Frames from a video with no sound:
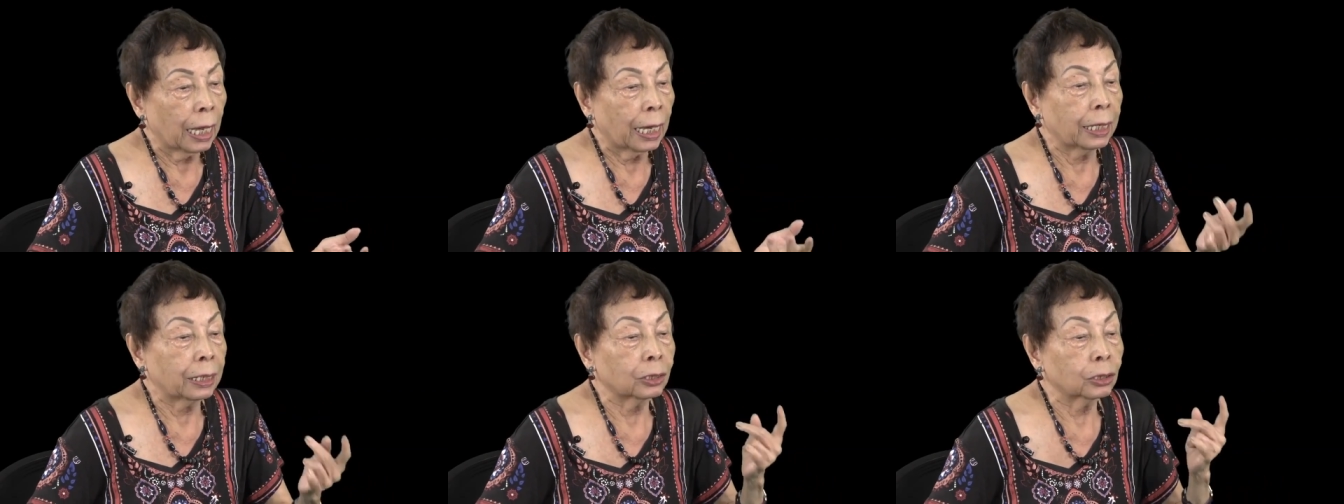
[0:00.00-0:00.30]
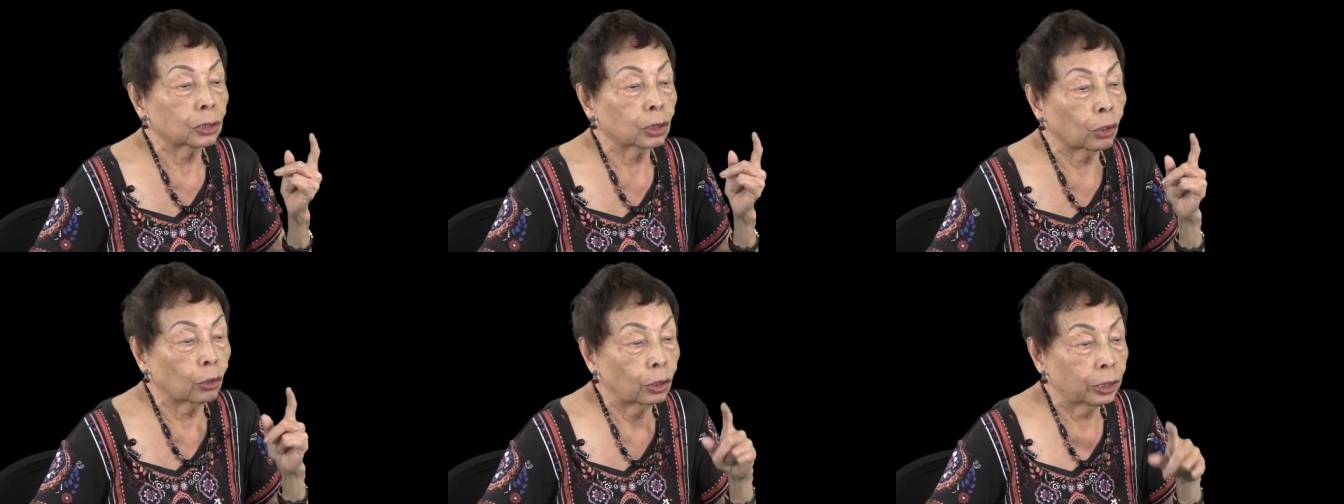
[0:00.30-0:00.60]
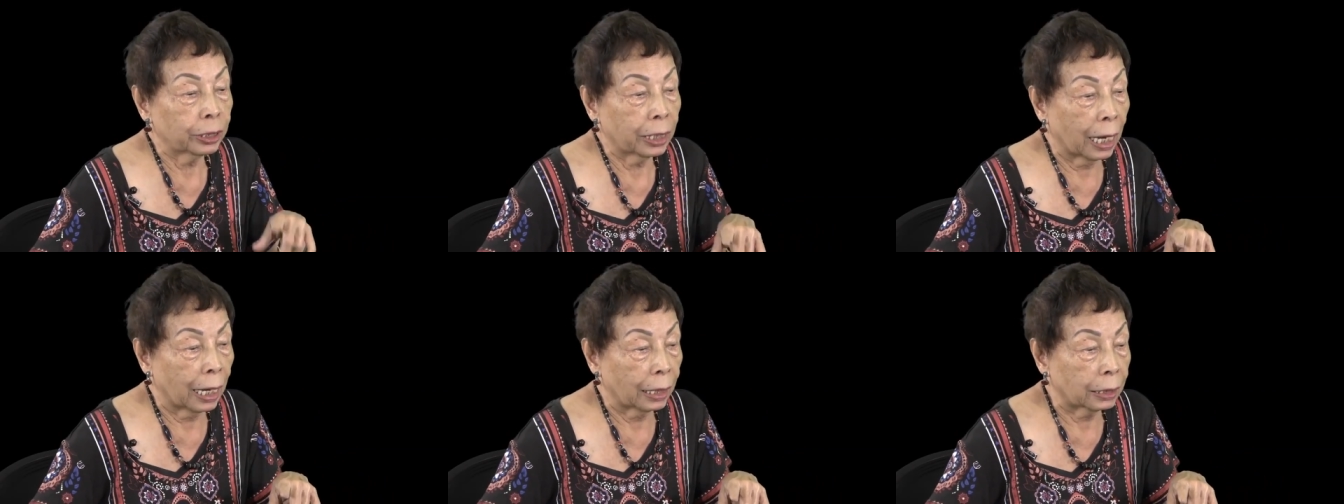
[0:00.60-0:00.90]
and
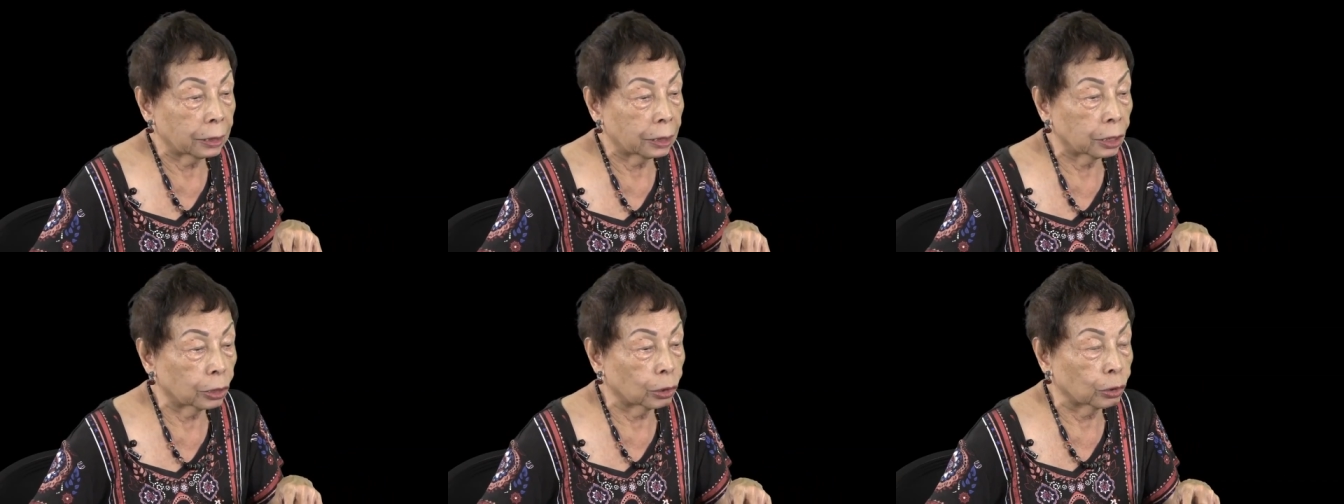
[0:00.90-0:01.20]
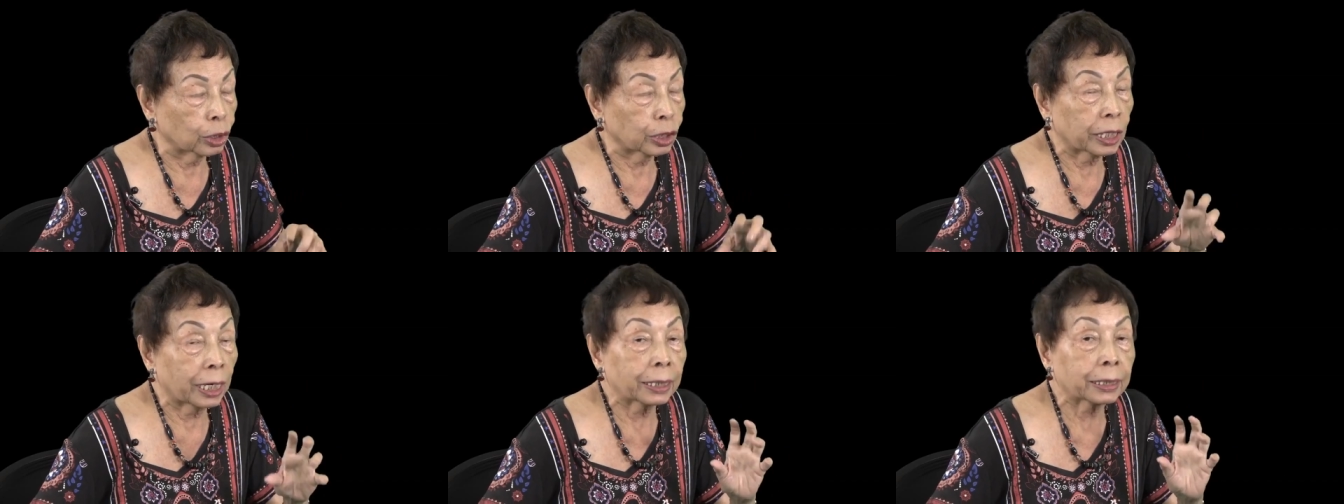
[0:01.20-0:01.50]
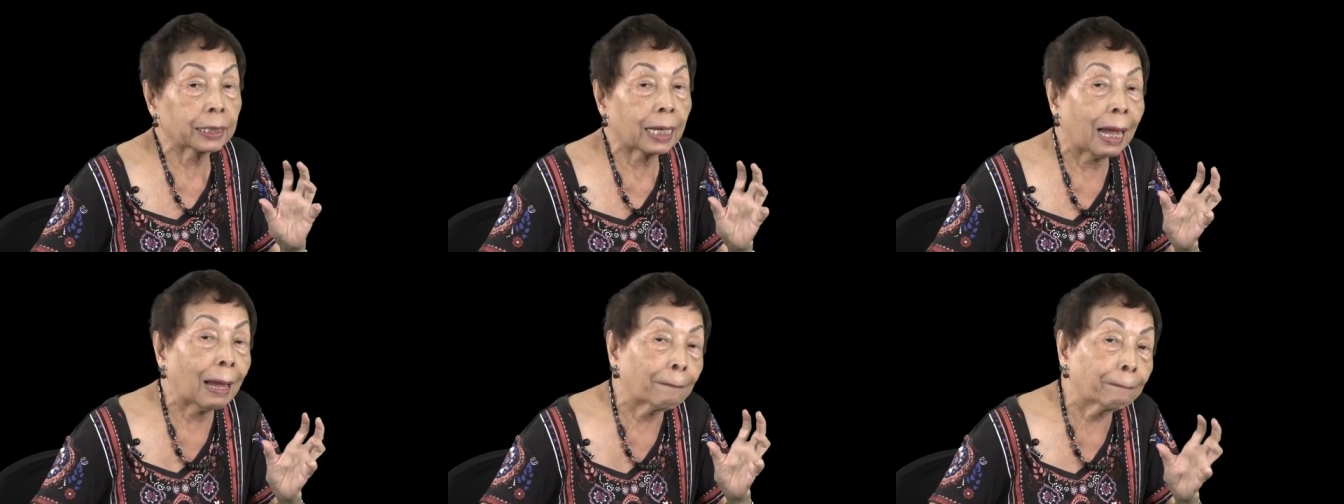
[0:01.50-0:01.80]
told us to
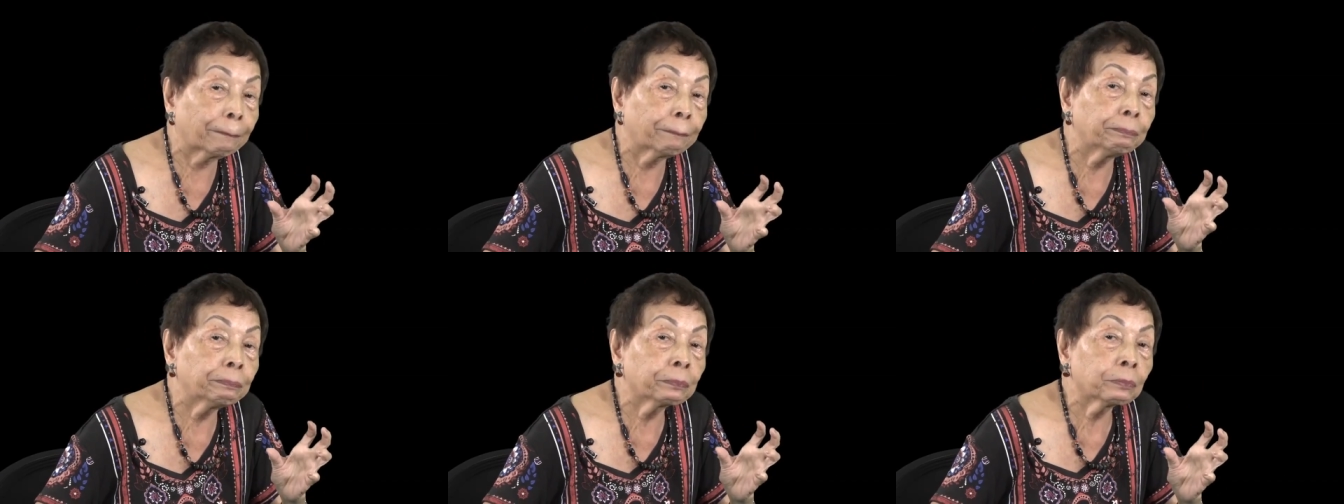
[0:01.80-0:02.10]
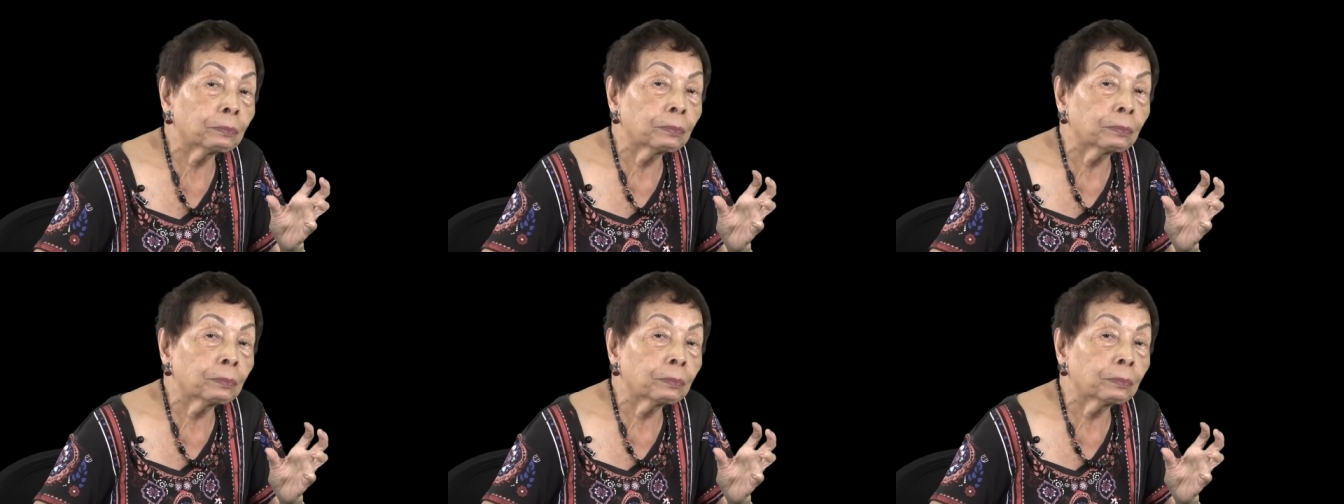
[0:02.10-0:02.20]
set up